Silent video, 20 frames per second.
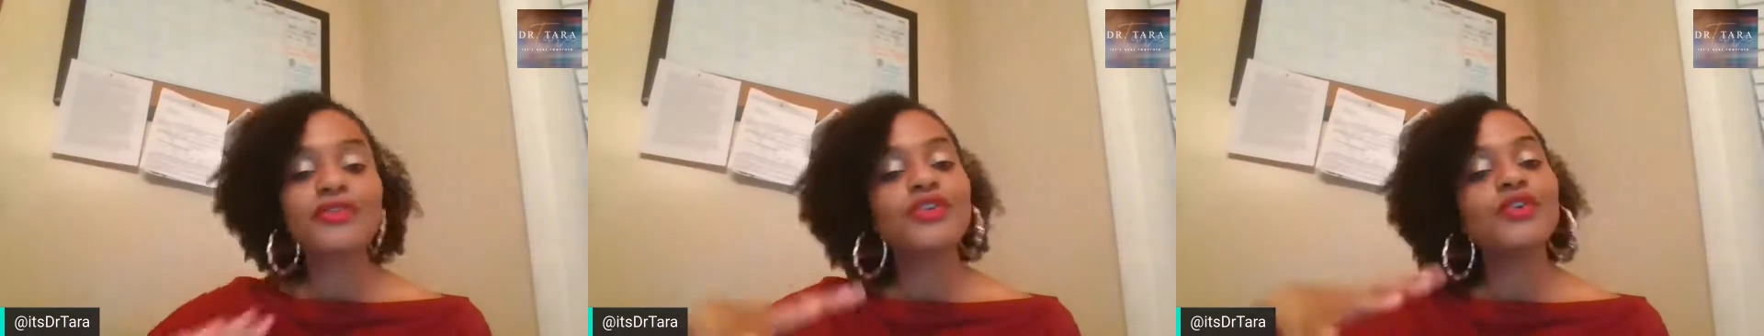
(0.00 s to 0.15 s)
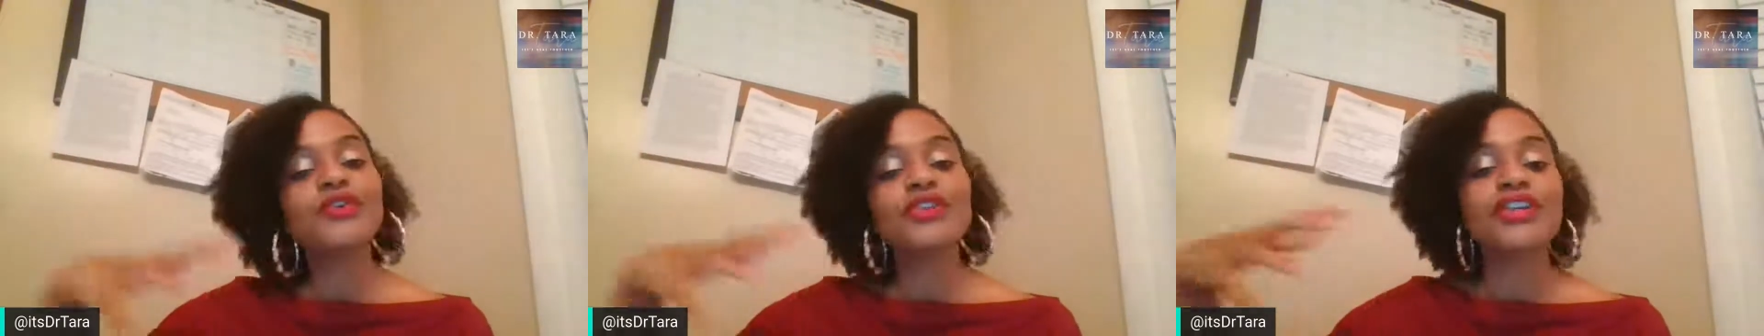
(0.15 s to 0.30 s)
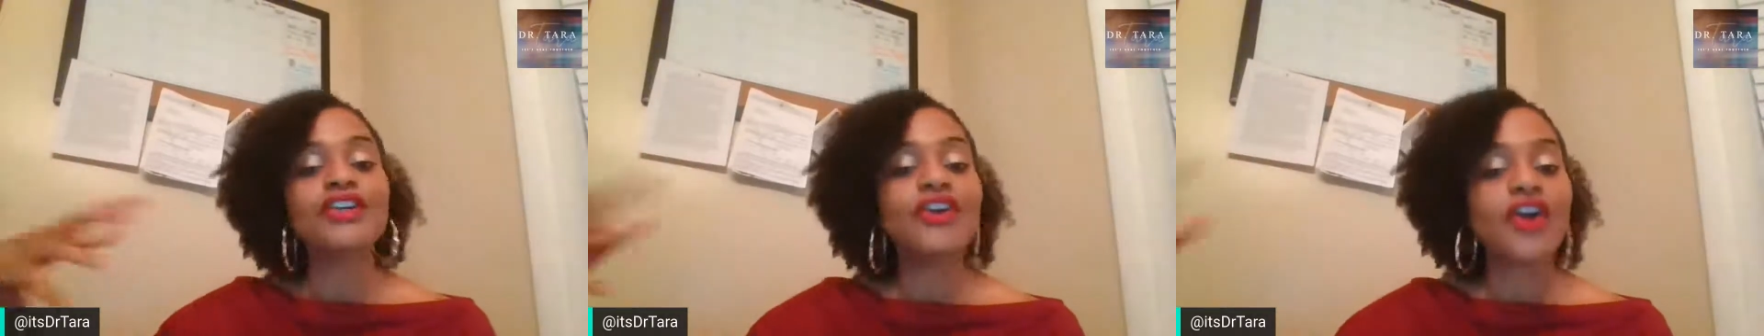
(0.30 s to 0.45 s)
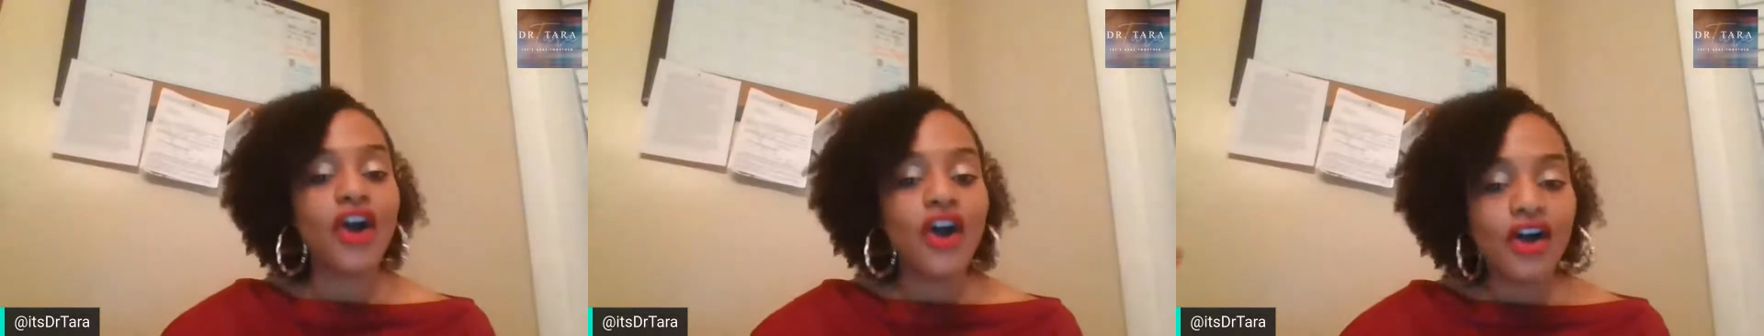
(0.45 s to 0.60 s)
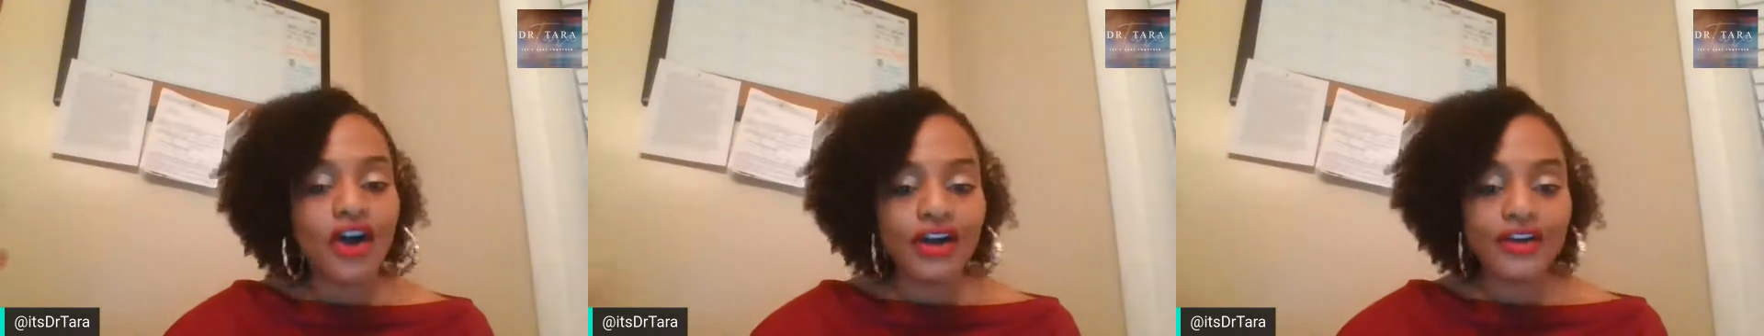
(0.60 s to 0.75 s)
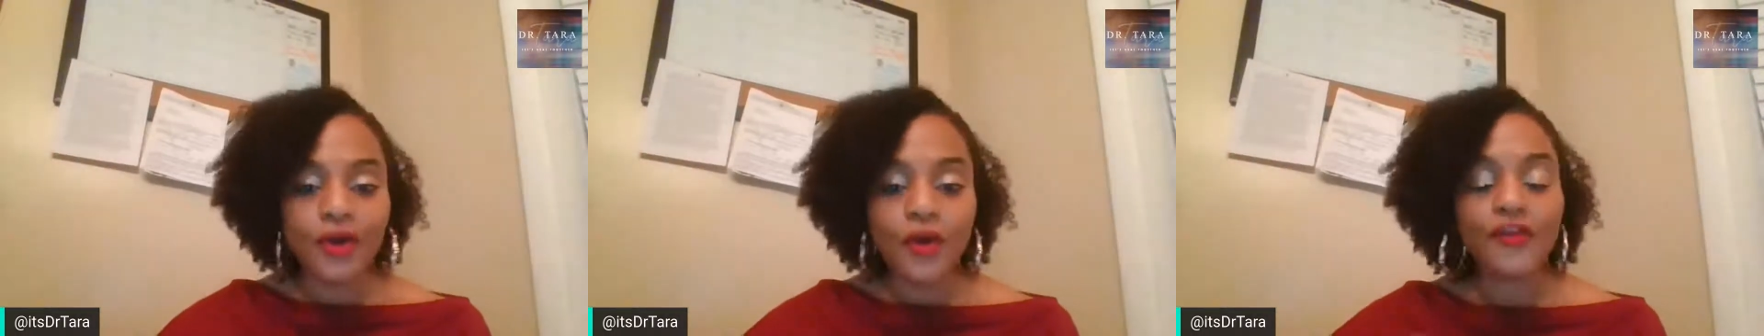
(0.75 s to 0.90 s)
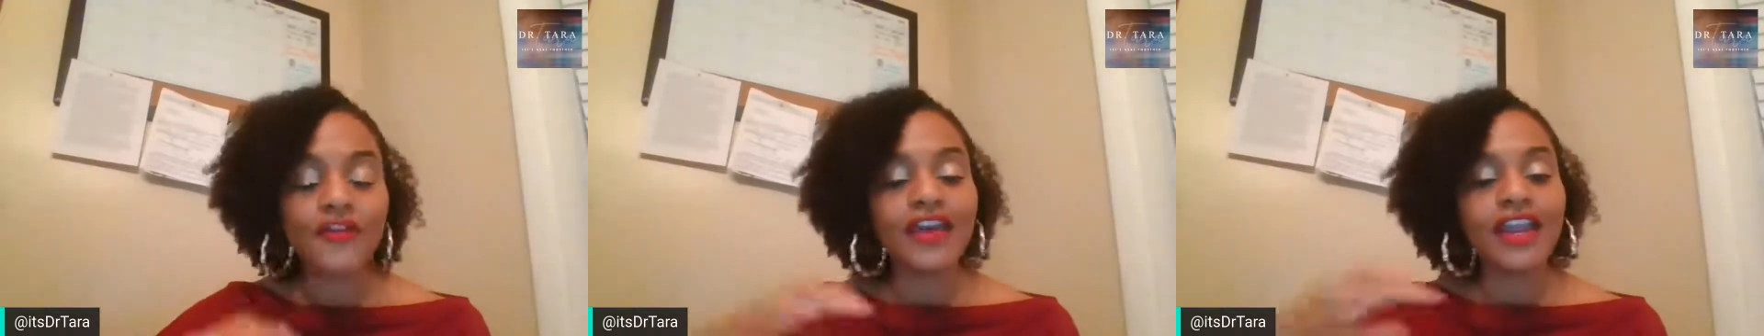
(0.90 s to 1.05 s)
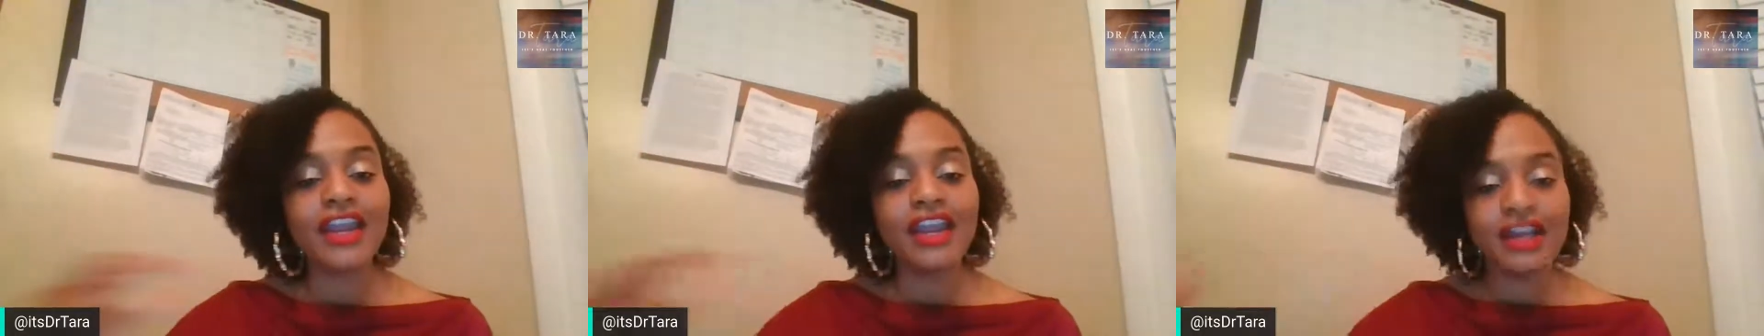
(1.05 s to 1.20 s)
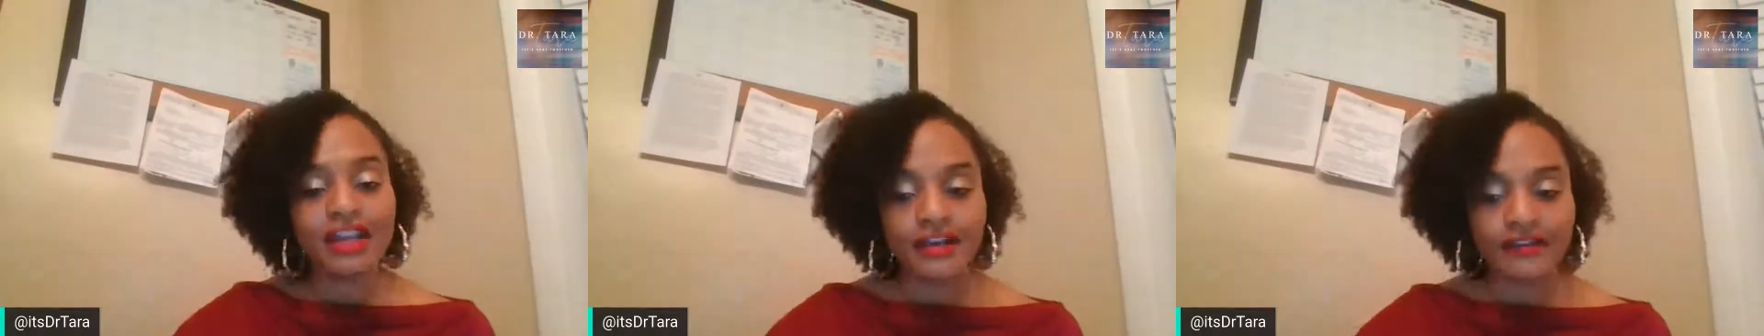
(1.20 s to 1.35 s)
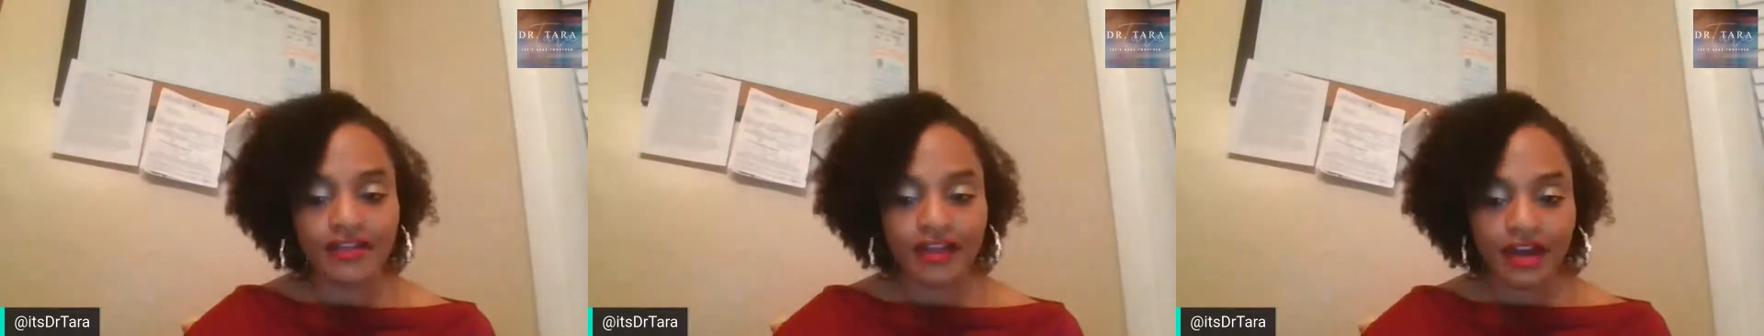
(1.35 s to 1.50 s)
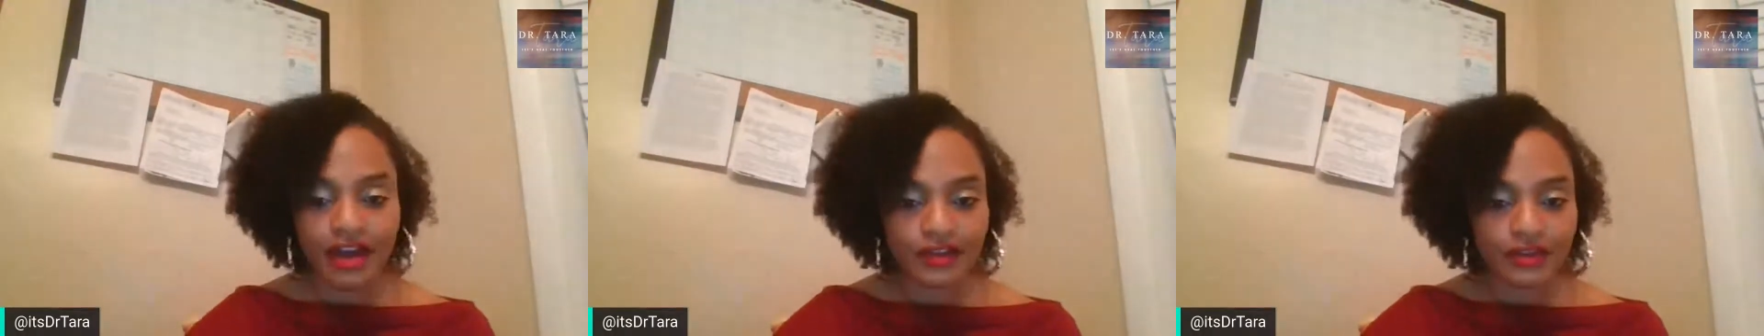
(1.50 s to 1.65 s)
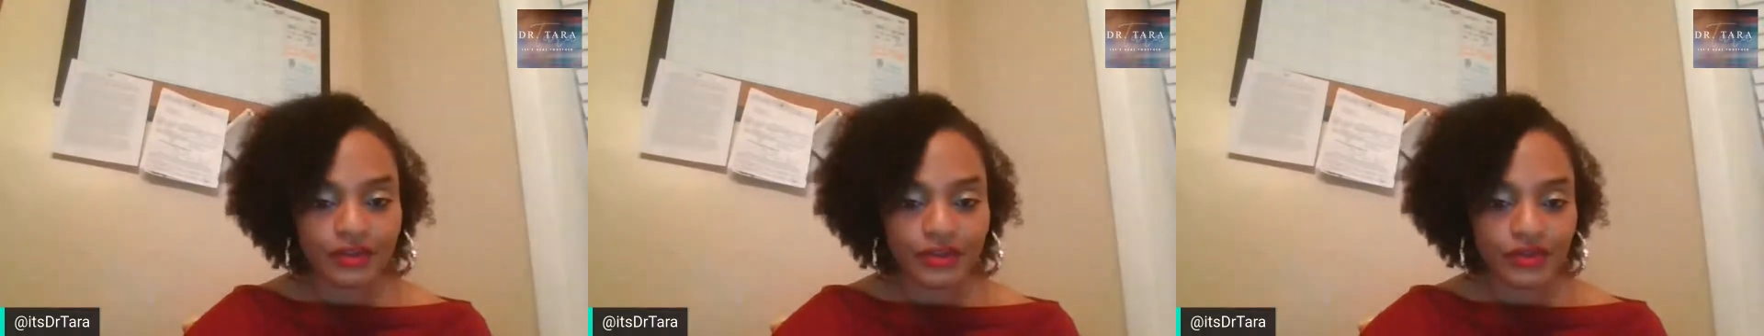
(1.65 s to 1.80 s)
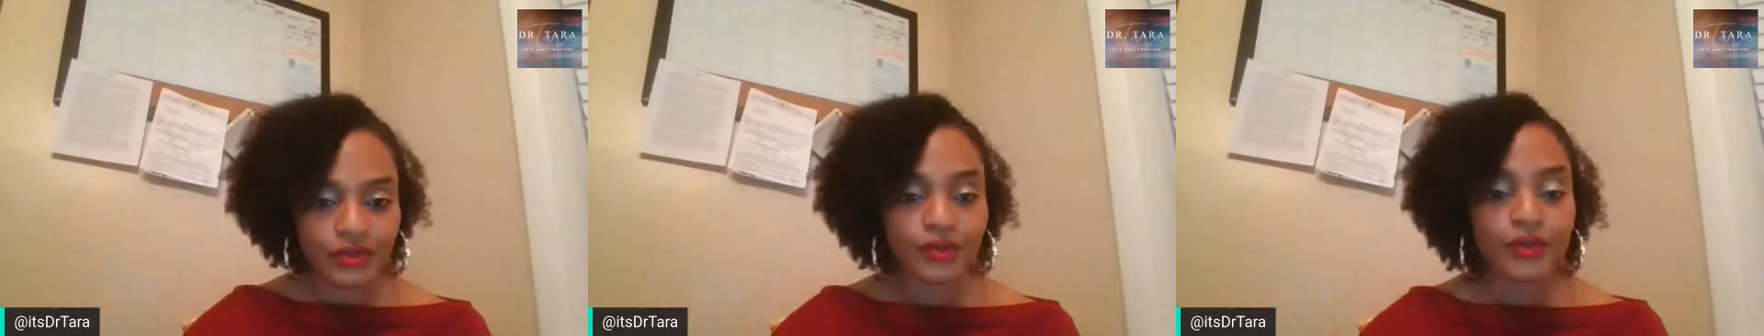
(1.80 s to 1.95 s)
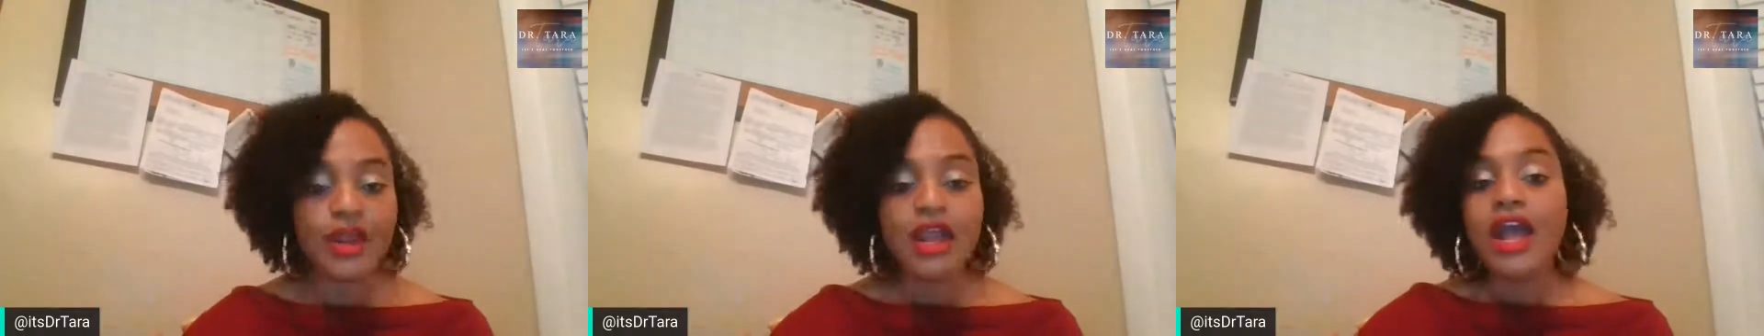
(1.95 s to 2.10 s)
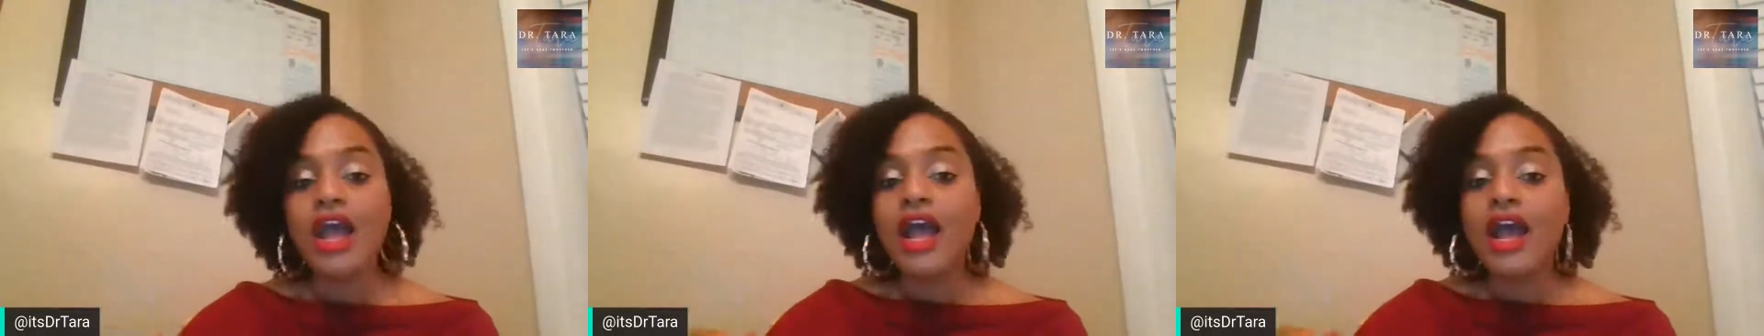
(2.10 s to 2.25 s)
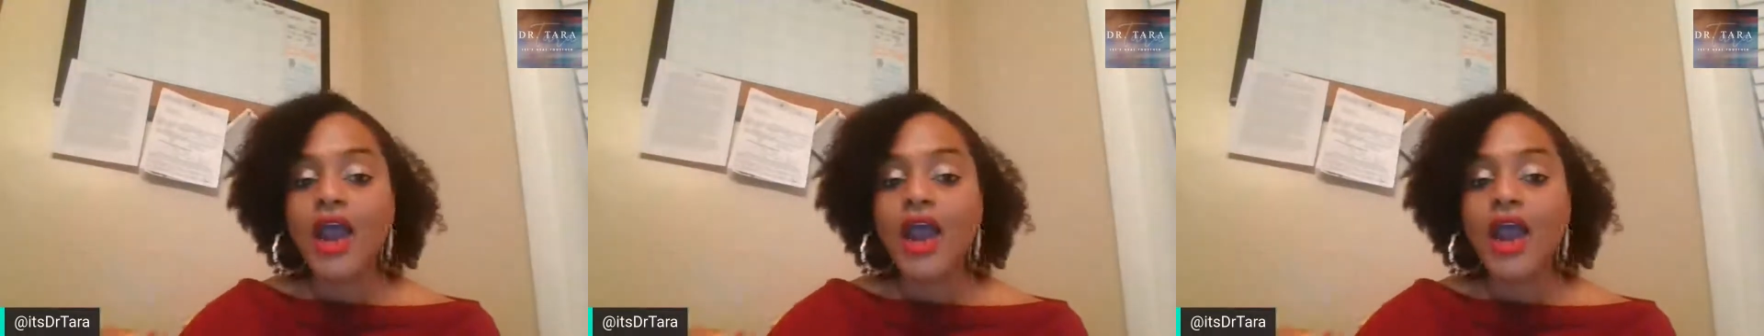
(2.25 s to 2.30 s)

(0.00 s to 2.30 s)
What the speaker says: I'm choosing gone over any of the other two.